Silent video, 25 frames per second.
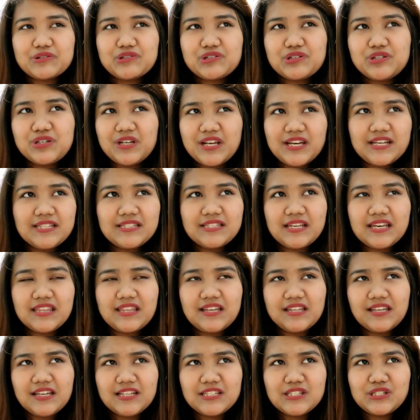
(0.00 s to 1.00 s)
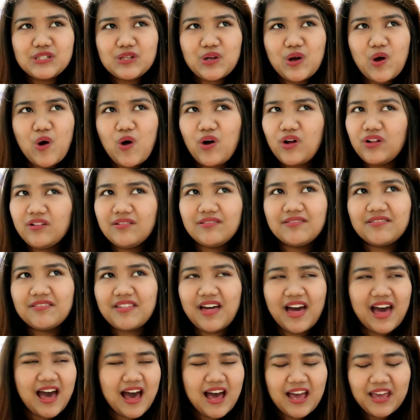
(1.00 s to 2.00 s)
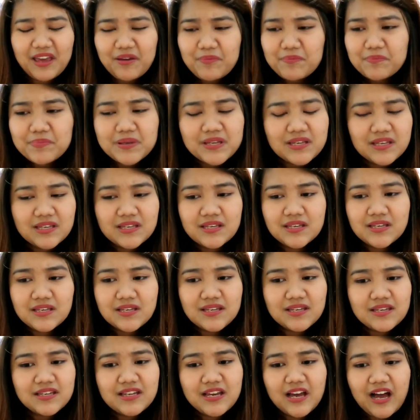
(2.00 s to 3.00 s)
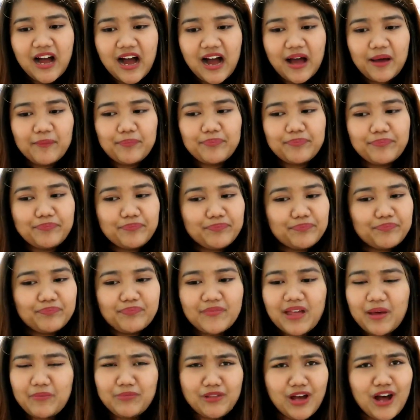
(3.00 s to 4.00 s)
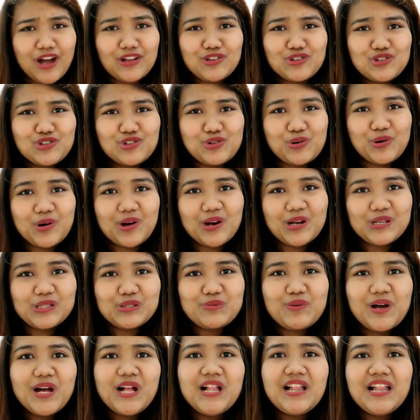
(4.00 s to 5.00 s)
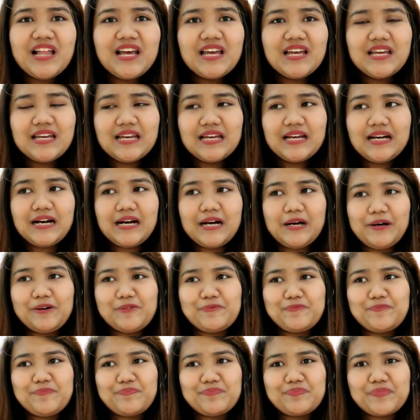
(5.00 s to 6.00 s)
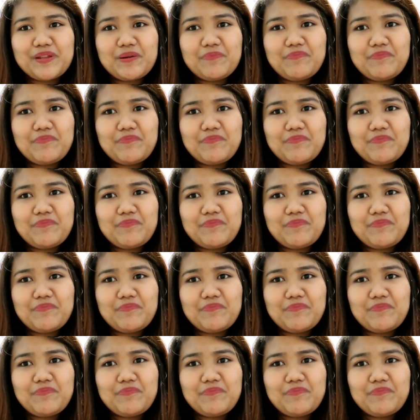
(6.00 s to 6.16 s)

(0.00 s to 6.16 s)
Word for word: Should I say that it's all the hype? I'm I'm not sure as well. Um,